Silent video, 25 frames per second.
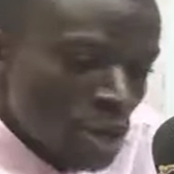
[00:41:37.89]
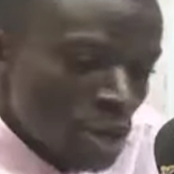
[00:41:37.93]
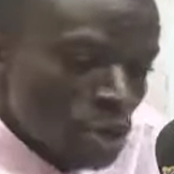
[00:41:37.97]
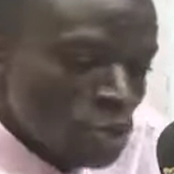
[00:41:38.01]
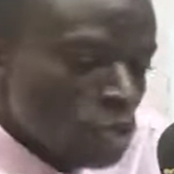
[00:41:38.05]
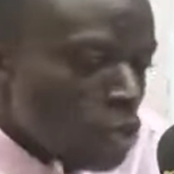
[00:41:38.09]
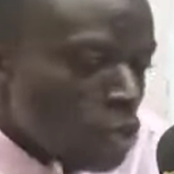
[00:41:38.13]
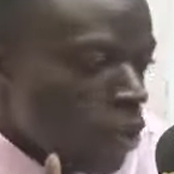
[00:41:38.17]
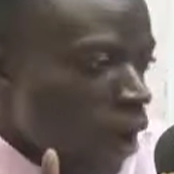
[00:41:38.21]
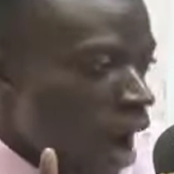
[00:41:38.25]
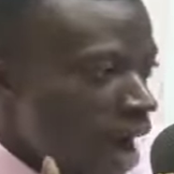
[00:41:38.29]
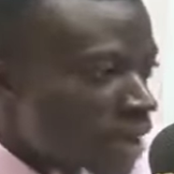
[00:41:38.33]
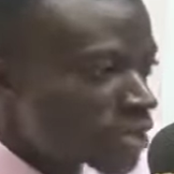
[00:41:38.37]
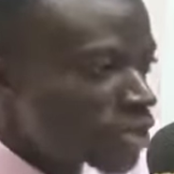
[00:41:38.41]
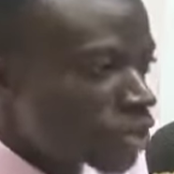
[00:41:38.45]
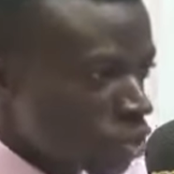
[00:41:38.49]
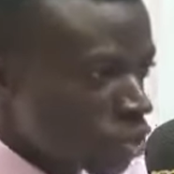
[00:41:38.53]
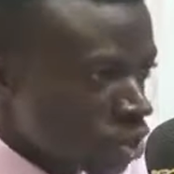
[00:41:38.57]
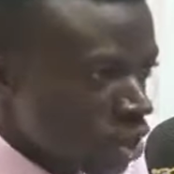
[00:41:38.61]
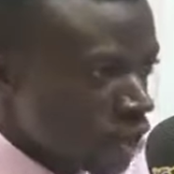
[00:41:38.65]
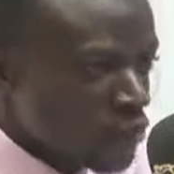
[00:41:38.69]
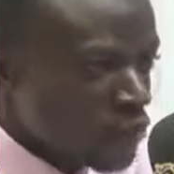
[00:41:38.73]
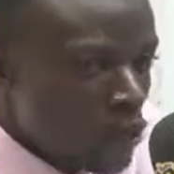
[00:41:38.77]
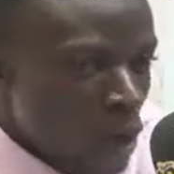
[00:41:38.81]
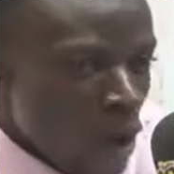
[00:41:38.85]
So ask
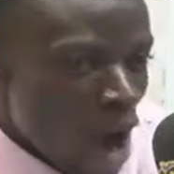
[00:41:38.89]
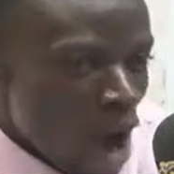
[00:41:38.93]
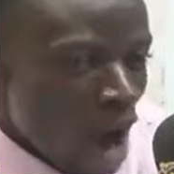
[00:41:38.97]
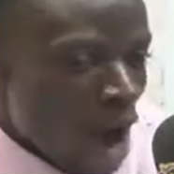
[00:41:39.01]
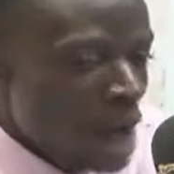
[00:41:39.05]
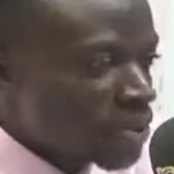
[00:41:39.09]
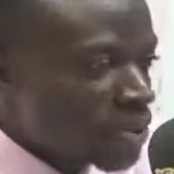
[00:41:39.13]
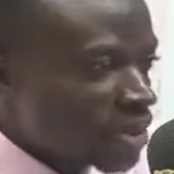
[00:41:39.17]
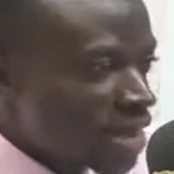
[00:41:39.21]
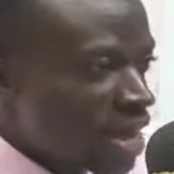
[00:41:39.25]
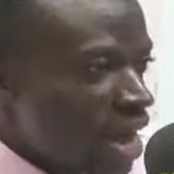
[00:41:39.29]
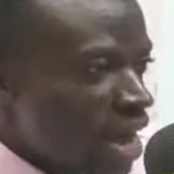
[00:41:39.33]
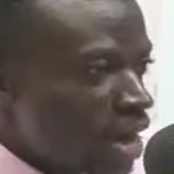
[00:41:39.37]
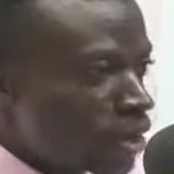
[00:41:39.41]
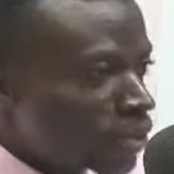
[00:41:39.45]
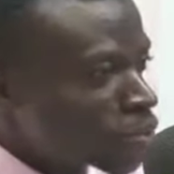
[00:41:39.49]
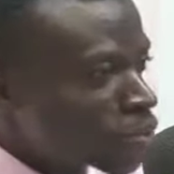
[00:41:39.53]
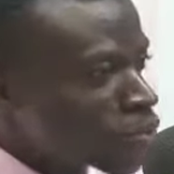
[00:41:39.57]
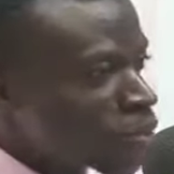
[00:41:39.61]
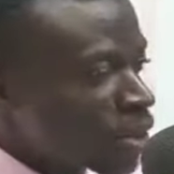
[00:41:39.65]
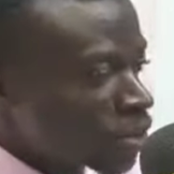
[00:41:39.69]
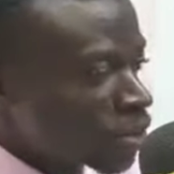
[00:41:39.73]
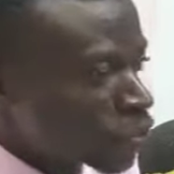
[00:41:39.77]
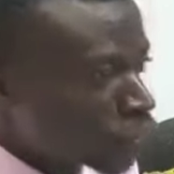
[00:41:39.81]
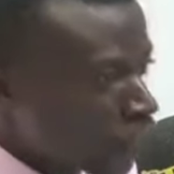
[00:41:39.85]
yourself, go out there and
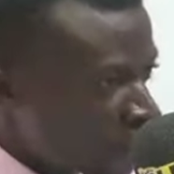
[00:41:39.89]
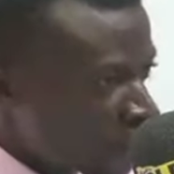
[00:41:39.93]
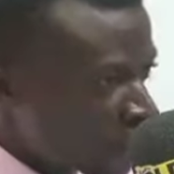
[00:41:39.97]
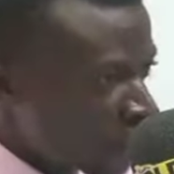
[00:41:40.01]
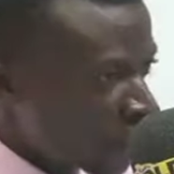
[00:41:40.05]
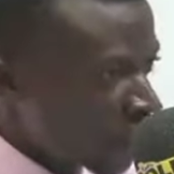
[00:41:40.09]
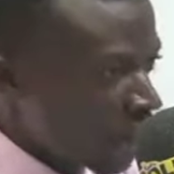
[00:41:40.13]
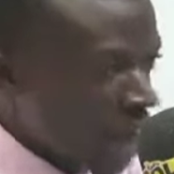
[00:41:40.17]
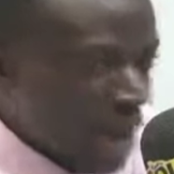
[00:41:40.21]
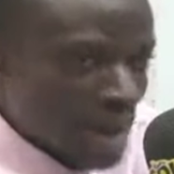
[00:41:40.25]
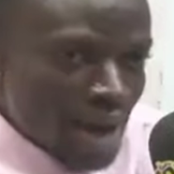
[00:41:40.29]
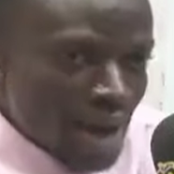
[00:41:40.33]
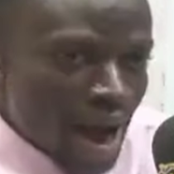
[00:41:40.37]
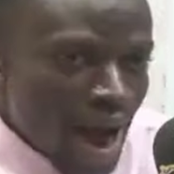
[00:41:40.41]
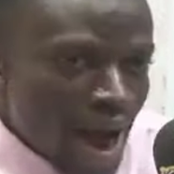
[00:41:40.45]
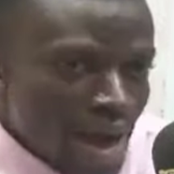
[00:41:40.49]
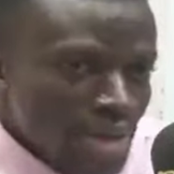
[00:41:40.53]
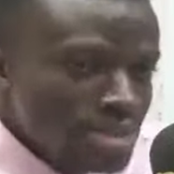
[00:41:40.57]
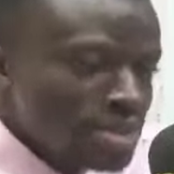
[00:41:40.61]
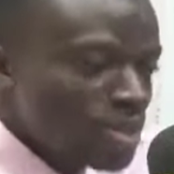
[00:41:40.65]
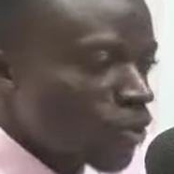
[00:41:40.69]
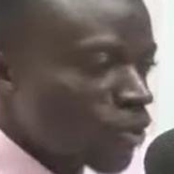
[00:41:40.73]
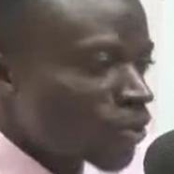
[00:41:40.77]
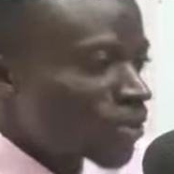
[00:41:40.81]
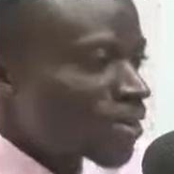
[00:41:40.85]
do a survey and
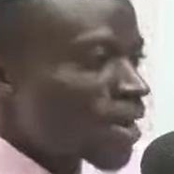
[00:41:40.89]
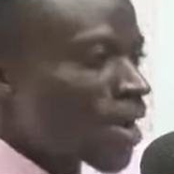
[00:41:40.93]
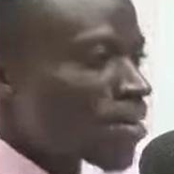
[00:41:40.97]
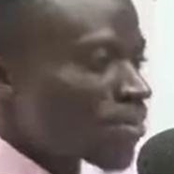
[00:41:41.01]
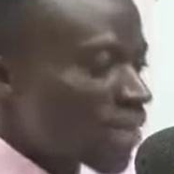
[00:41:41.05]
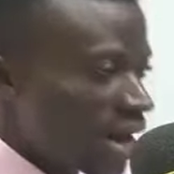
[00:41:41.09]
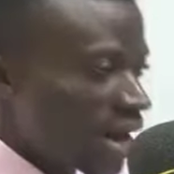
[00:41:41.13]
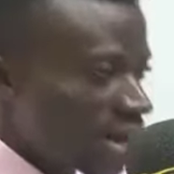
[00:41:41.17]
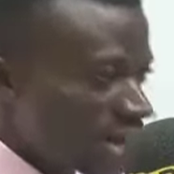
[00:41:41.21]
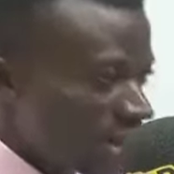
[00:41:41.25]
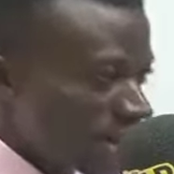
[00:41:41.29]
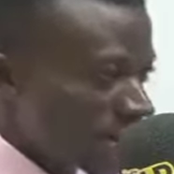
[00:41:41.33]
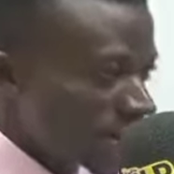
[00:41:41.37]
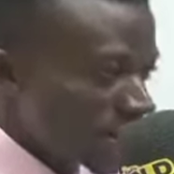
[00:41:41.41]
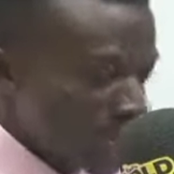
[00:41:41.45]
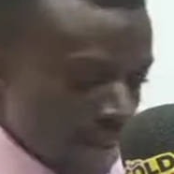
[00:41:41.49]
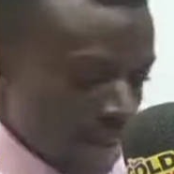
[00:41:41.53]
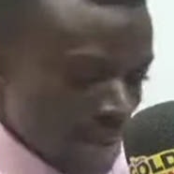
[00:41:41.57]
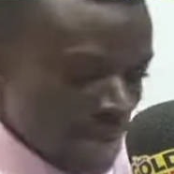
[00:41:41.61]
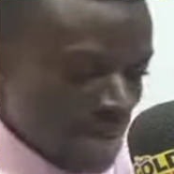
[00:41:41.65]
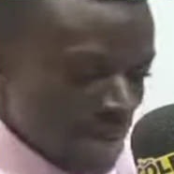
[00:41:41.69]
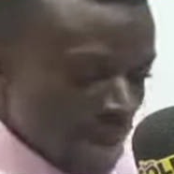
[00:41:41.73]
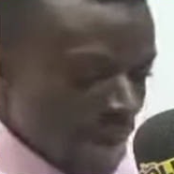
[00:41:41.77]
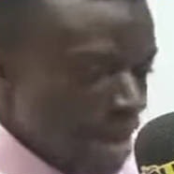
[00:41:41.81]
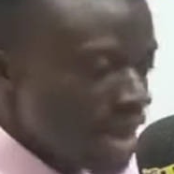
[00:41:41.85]
ask the ordinary Ghanaian,
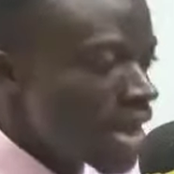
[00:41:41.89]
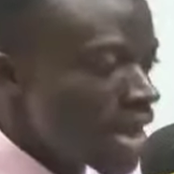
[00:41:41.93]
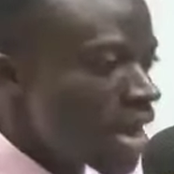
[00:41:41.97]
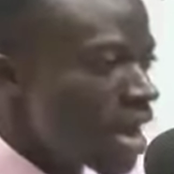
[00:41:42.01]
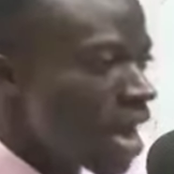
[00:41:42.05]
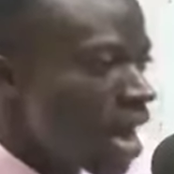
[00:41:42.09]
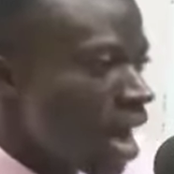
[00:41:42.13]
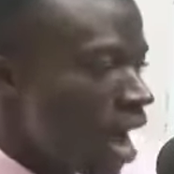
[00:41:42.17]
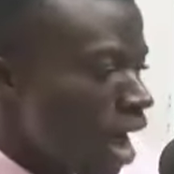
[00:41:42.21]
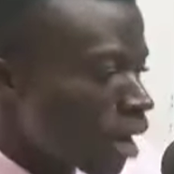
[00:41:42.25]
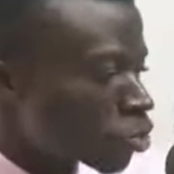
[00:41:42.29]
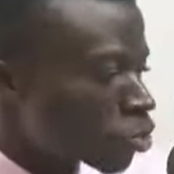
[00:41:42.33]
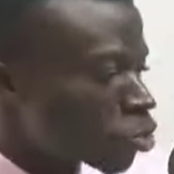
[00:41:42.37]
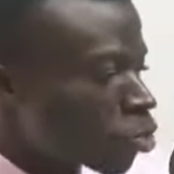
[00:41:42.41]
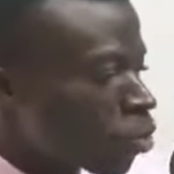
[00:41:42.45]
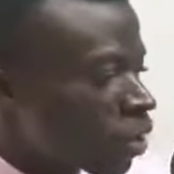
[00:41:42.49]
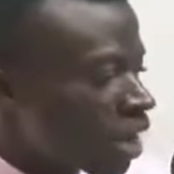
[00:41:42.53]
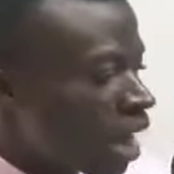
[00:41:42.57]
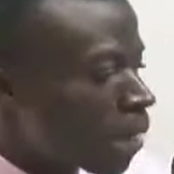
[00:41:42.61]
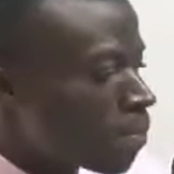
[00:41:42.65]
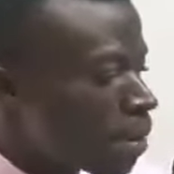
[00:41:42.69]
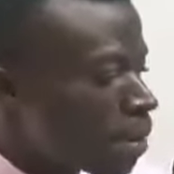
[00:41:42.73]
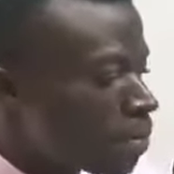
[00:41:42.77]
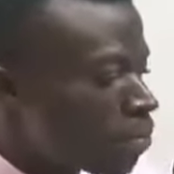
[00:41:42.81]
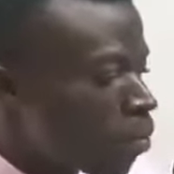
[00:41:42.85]
say, as to
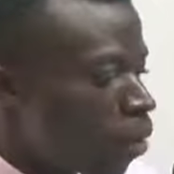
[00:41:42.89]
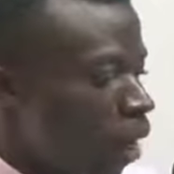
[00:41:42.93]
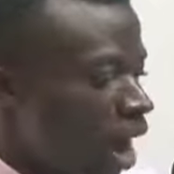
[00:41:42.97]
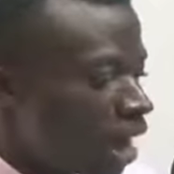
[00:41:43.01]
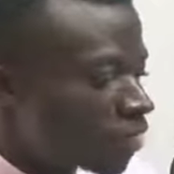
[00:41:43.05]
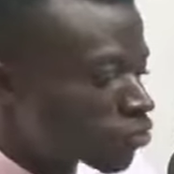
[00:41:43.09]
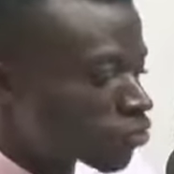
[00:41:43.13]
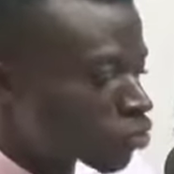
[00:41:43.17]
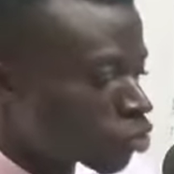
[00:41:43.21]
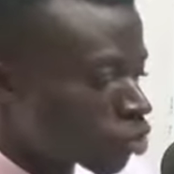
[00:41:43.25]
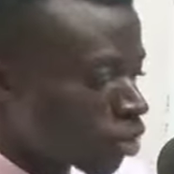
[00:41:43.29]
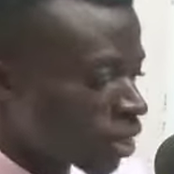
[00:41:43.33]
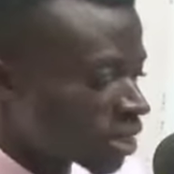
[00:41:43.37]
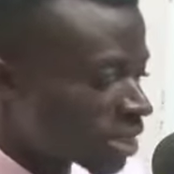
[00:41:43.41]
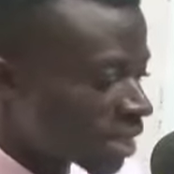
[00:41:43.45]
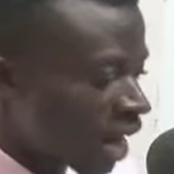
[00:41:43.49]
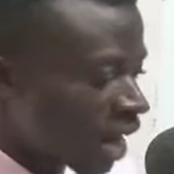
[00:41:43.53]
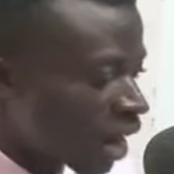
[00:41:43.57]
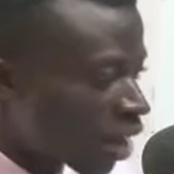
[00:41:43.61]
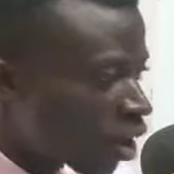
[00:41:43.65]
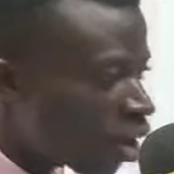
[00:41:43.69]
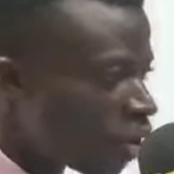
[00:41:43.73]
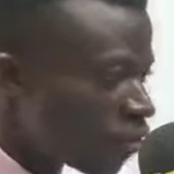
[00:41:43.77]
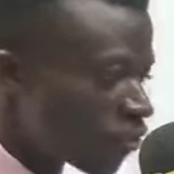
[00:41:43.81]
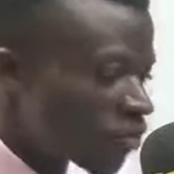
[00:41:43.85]
whether people have trust
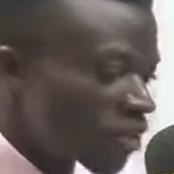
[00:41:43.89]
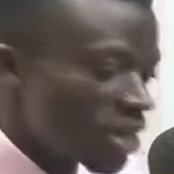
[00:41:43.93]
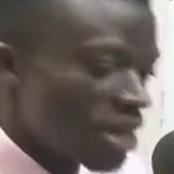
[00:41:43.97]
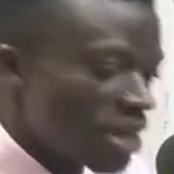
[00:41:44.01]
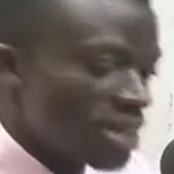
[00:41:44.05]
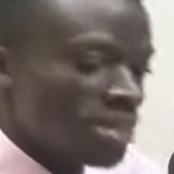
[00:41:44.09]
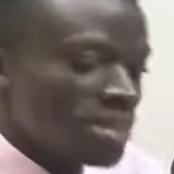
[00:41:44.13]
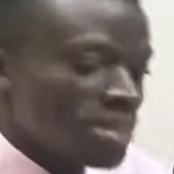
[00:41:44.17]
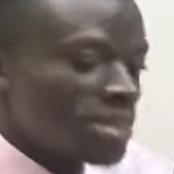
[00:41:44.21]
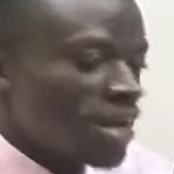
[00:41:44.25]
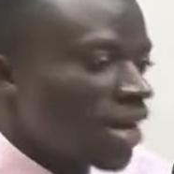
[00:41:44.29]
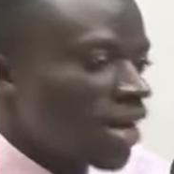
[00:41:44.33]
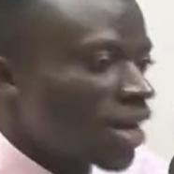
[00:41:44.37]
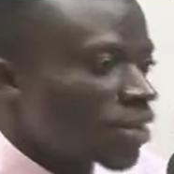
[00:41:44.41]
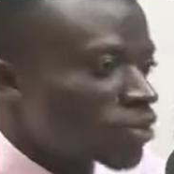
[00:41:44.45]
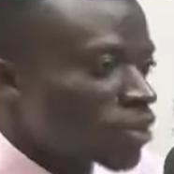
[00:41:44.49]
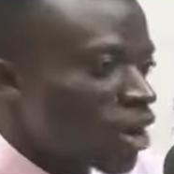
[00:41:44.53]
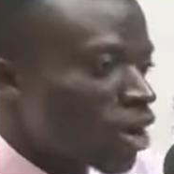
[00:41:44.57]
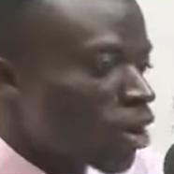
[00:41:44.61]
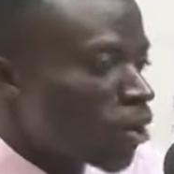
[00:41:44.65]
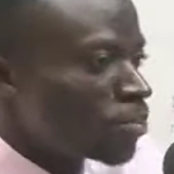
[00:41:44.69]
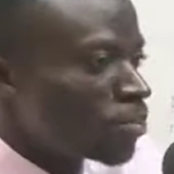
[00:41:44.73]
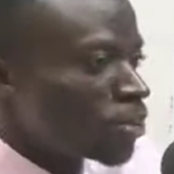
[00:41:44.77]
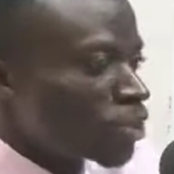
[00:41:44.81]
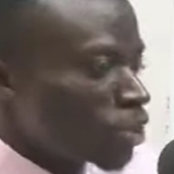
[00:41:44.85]
and confidence in the
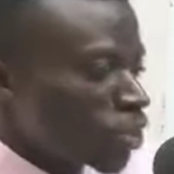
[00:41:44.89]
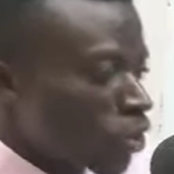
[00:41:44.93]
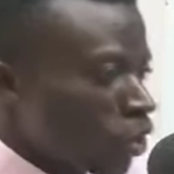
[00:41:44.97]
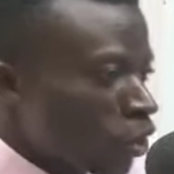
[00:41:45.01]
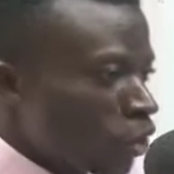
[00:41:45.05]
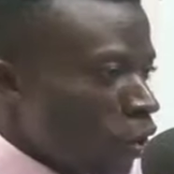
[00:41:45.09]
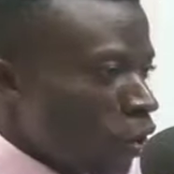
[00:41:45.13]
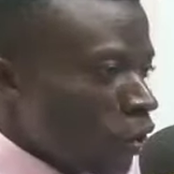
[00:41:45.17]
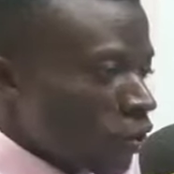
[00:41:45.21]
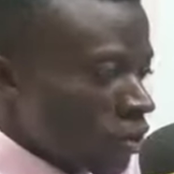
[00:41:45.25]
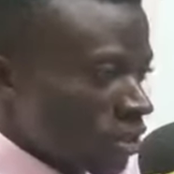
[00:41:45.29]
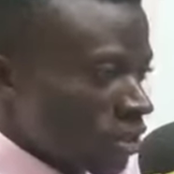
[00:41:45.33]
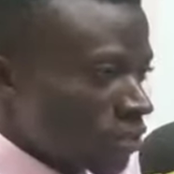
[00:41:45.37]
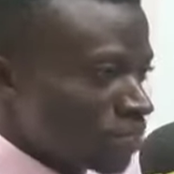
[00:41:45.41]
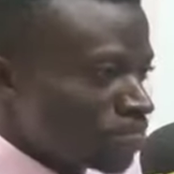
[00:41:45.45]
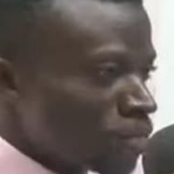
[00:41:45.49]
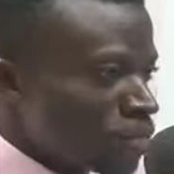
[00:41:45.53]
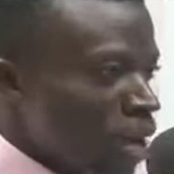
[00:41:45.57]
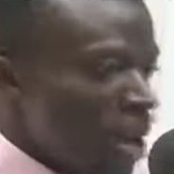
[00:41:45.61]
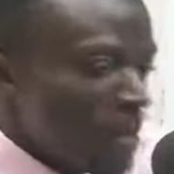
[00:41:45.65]
electoral commission or not.